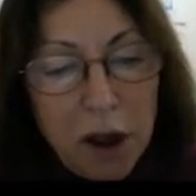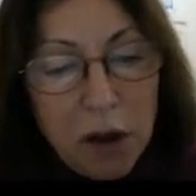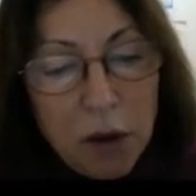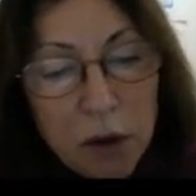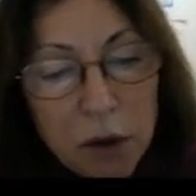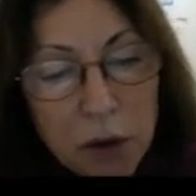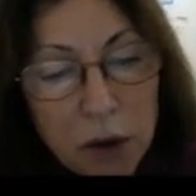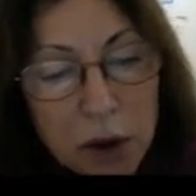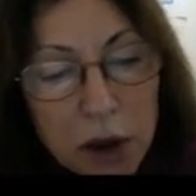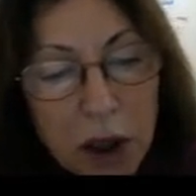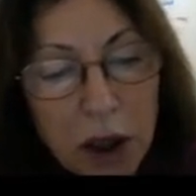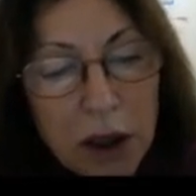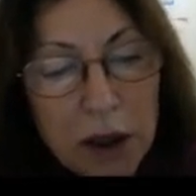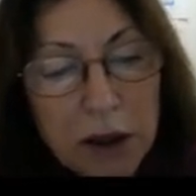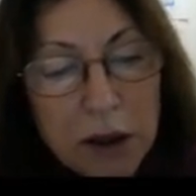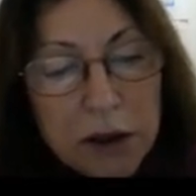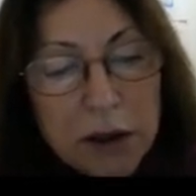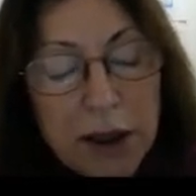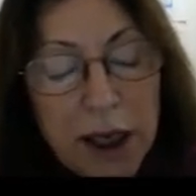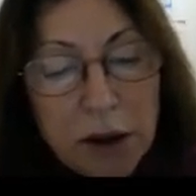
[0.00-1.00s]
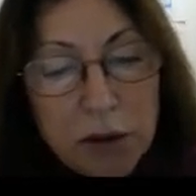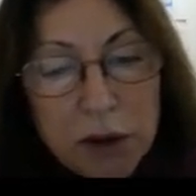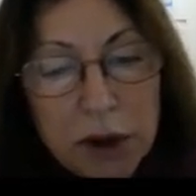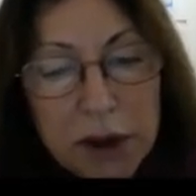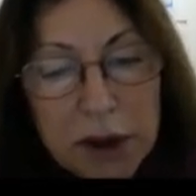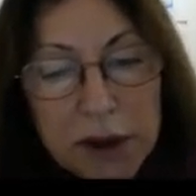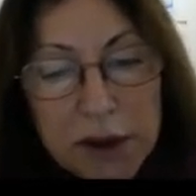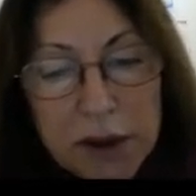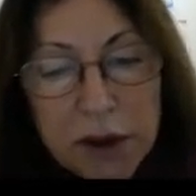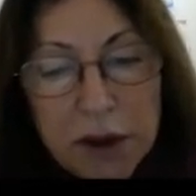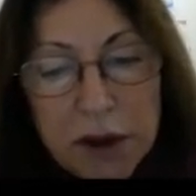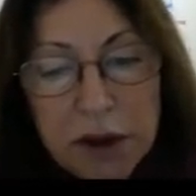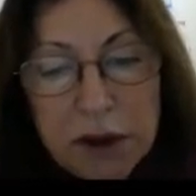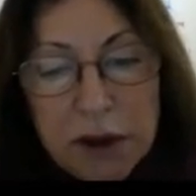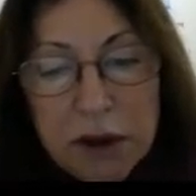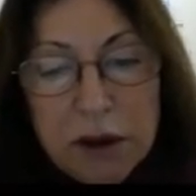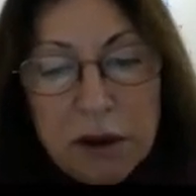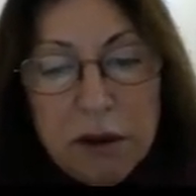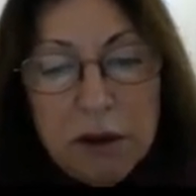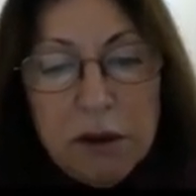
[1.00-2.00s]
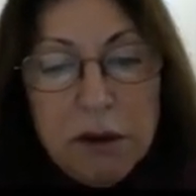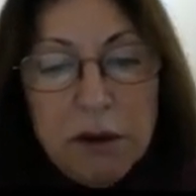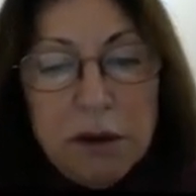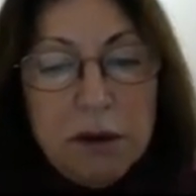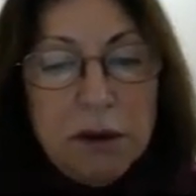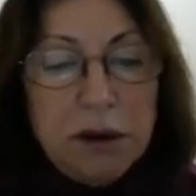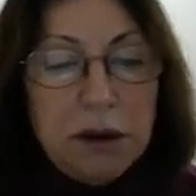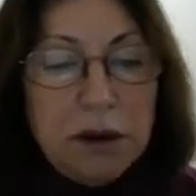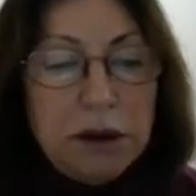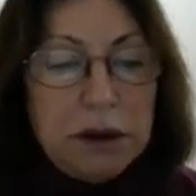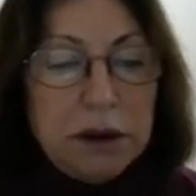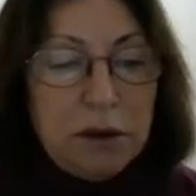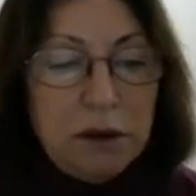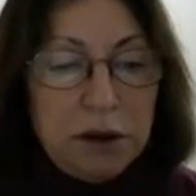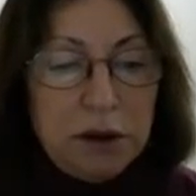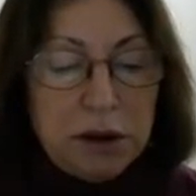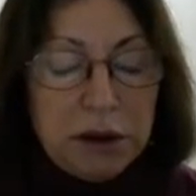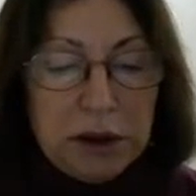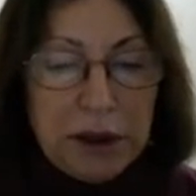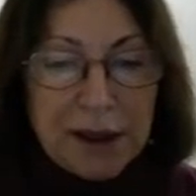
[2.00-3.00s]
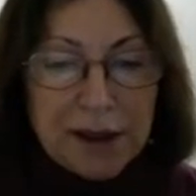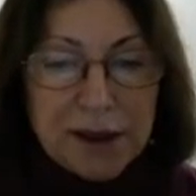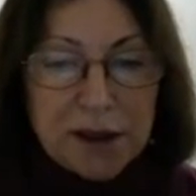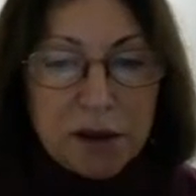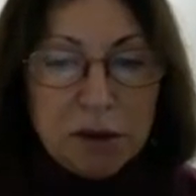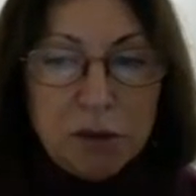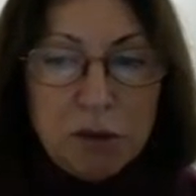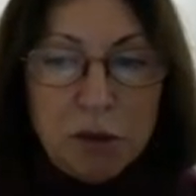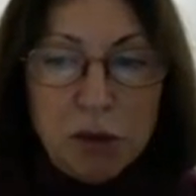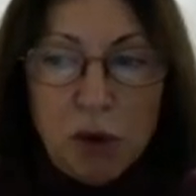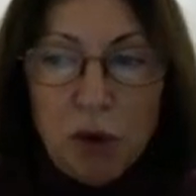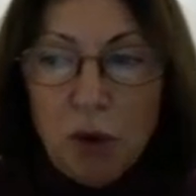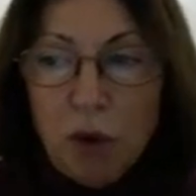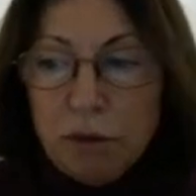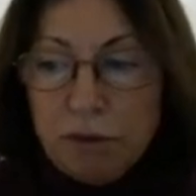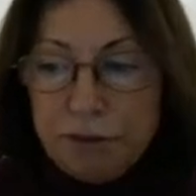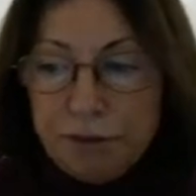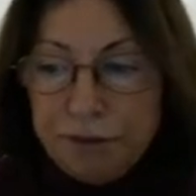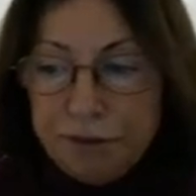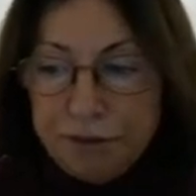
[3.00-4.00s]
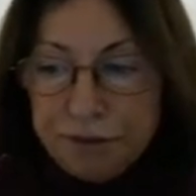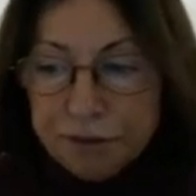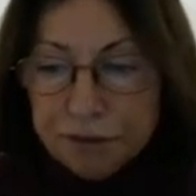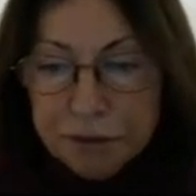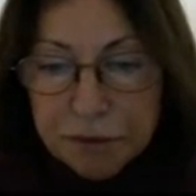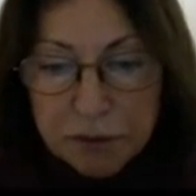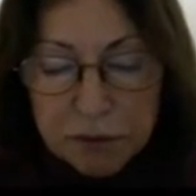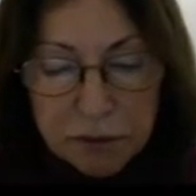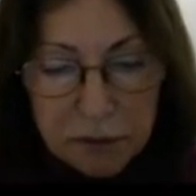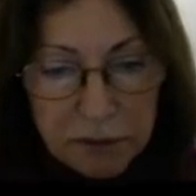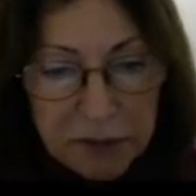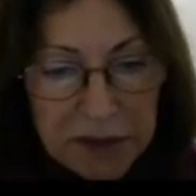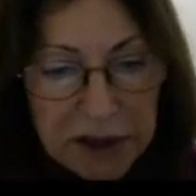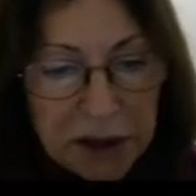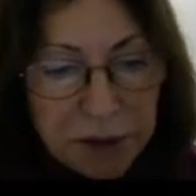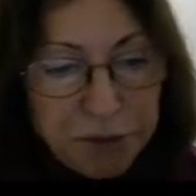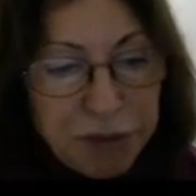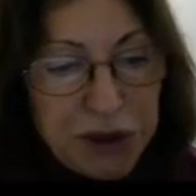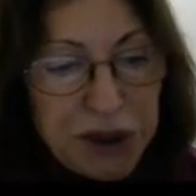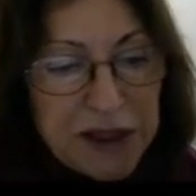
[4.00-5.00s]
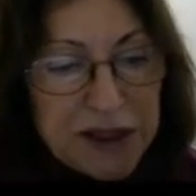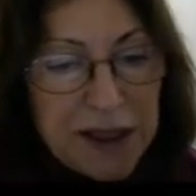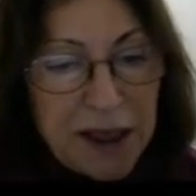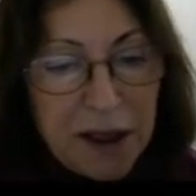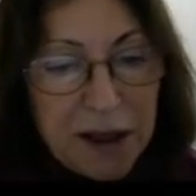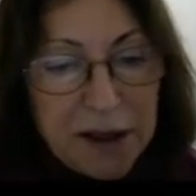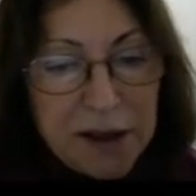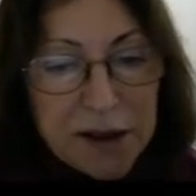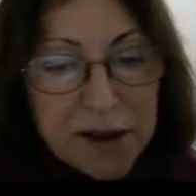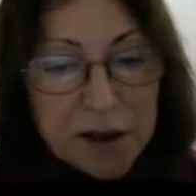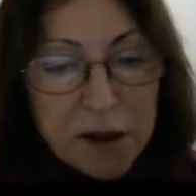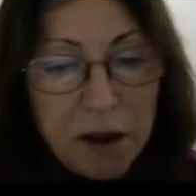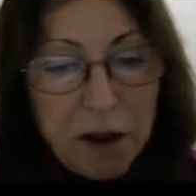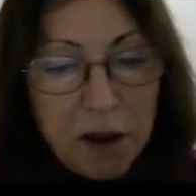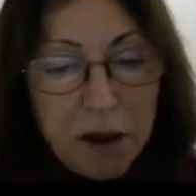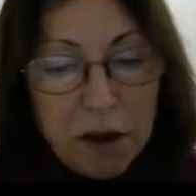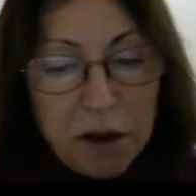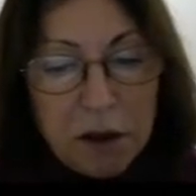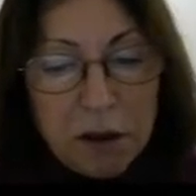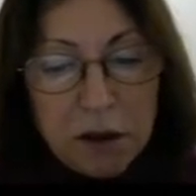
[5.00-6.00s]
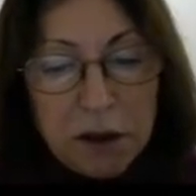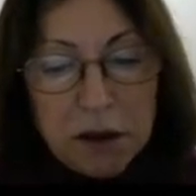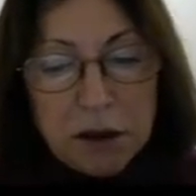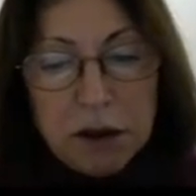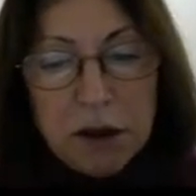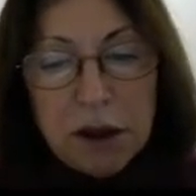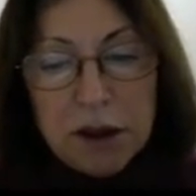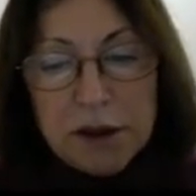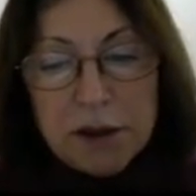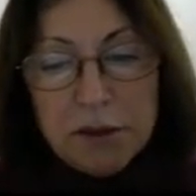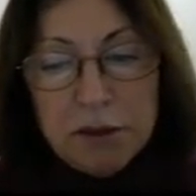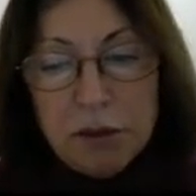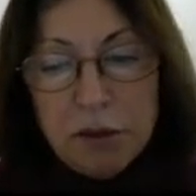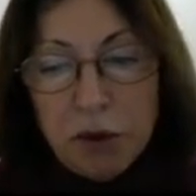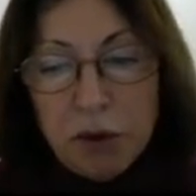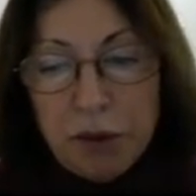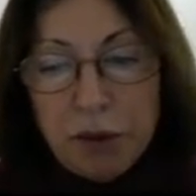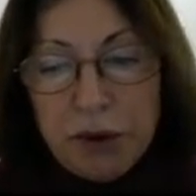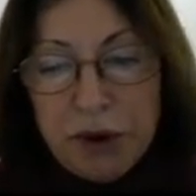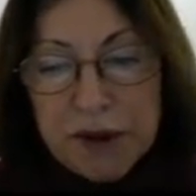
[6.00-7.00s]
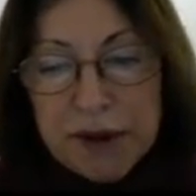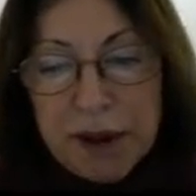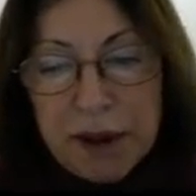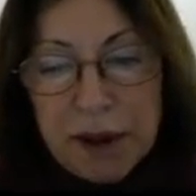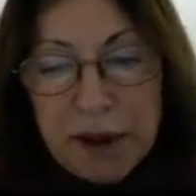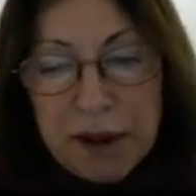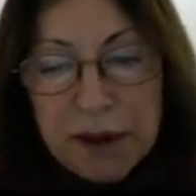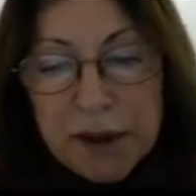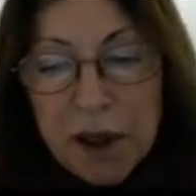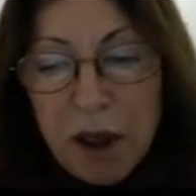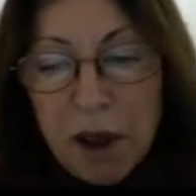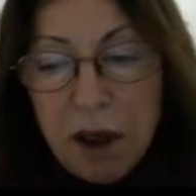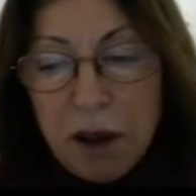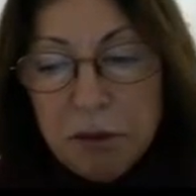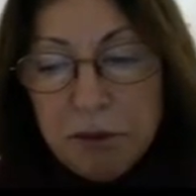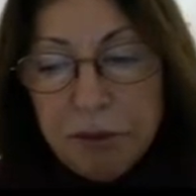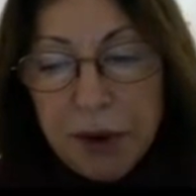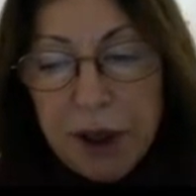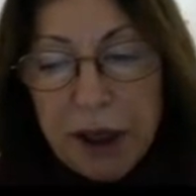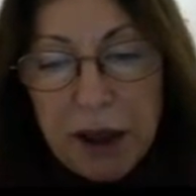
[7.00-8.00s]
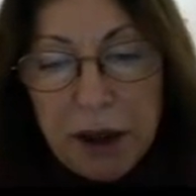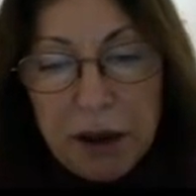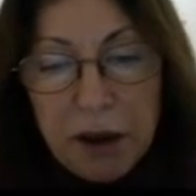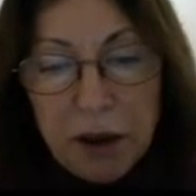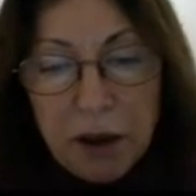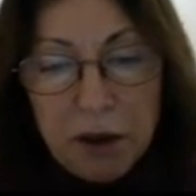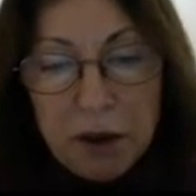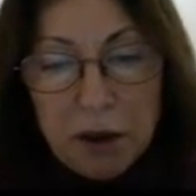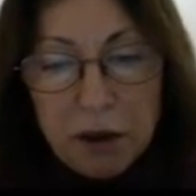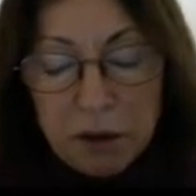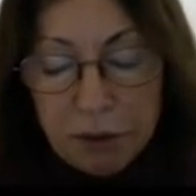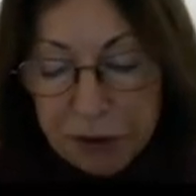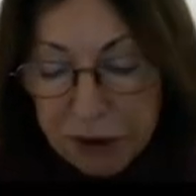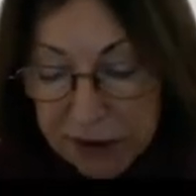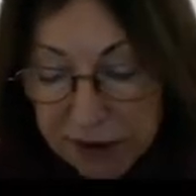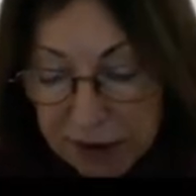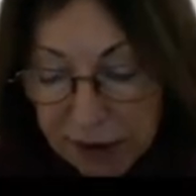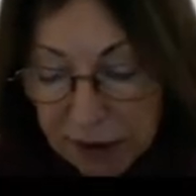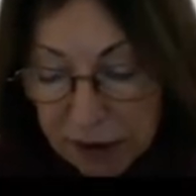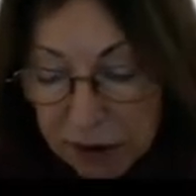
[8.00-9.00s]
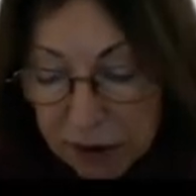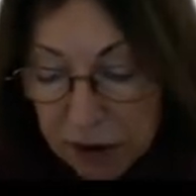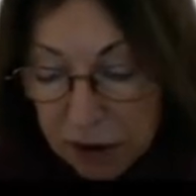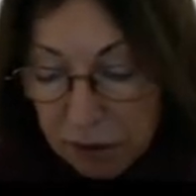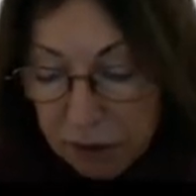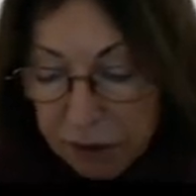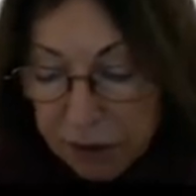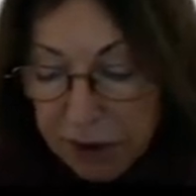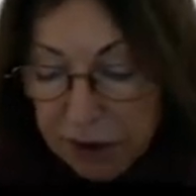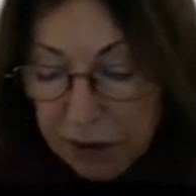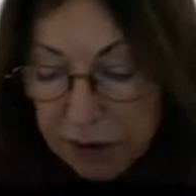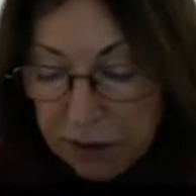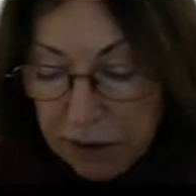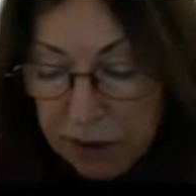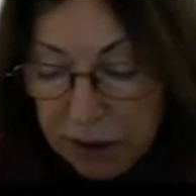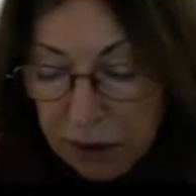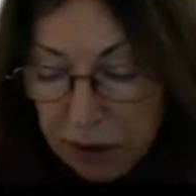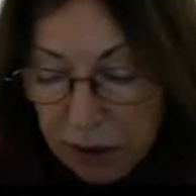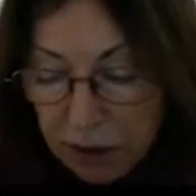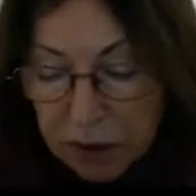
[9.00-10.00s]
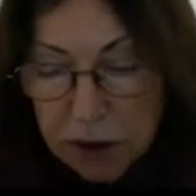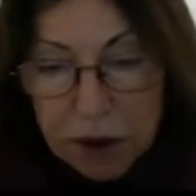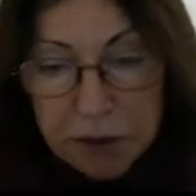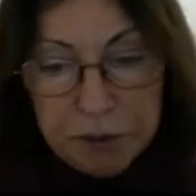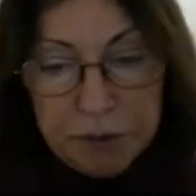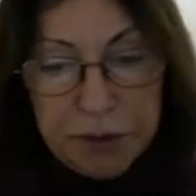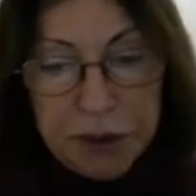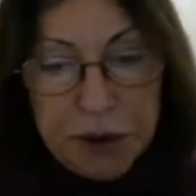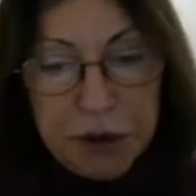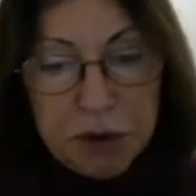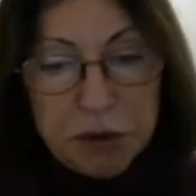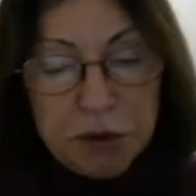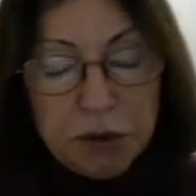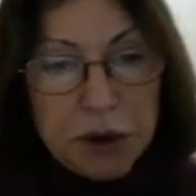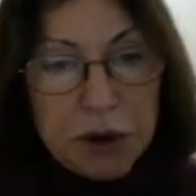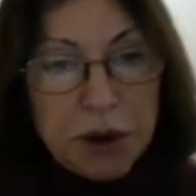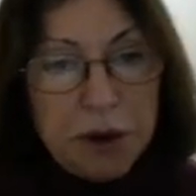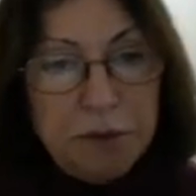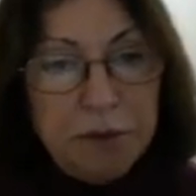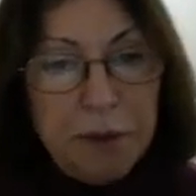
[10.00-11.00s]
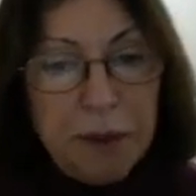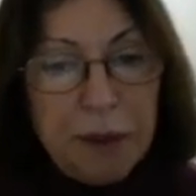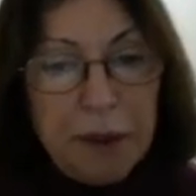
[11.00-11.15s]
Or nowadays it does more precise. It does more precise by the computer.